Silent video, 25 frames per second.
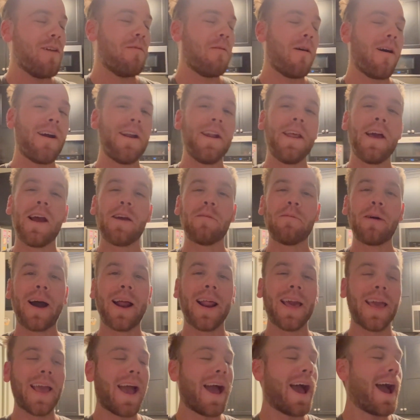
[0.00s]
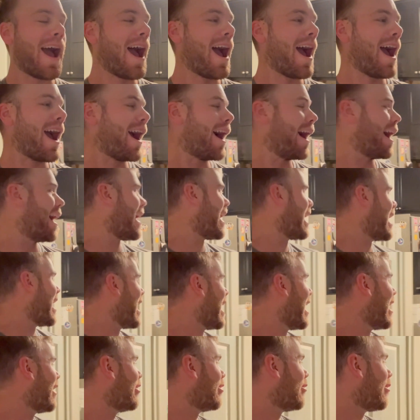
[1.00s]
morning, everybody.
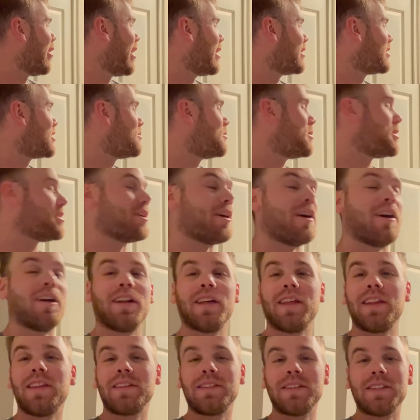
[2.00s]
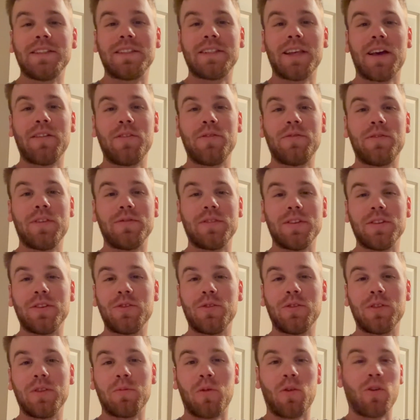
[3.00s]
I don't know why I should be yawning because it's 7:52
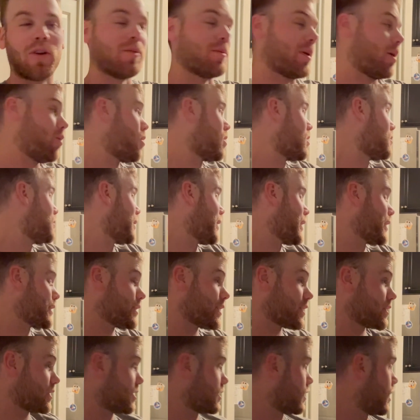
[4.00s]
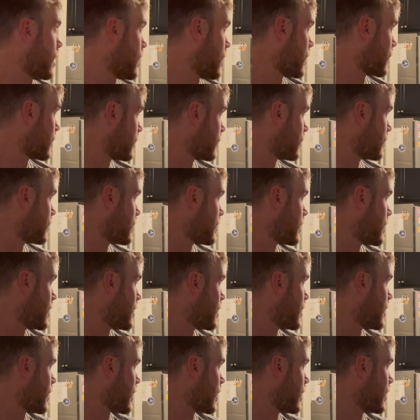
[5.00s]
in the morning, but I woke up at like 6 o'clock
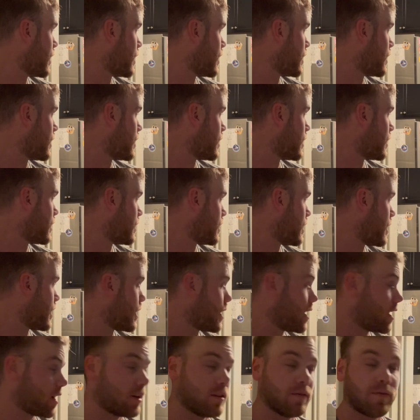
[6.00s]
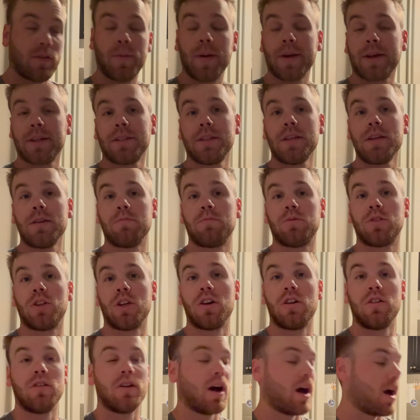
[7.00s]
and I couldn't fall back asleep.
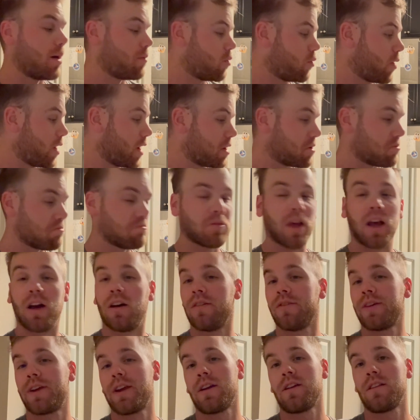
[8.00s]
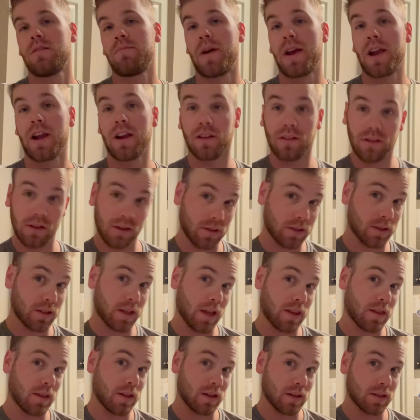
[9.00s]
So I'm awake. I don't even care that my hair looks
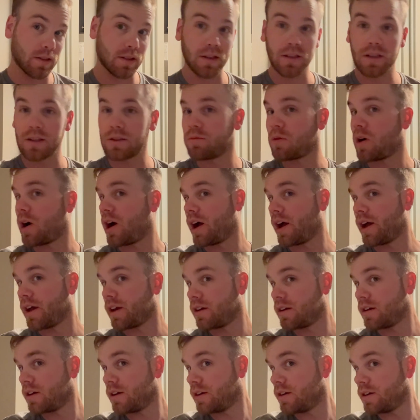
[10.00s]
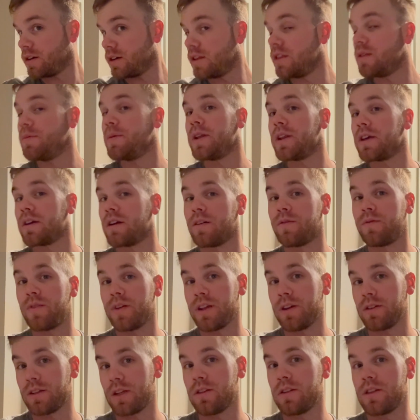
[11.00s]
like this. This is why in the mini golf
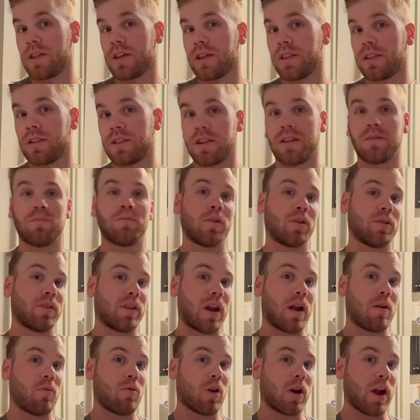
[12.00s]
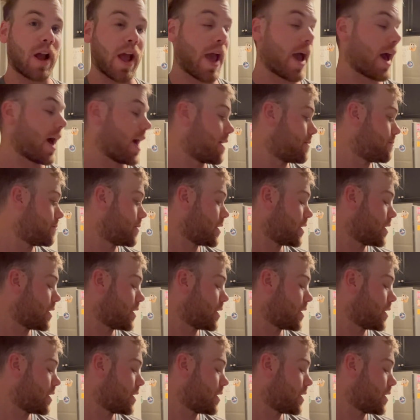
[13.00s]
videos, other than getting sunburned, that I wear a hat.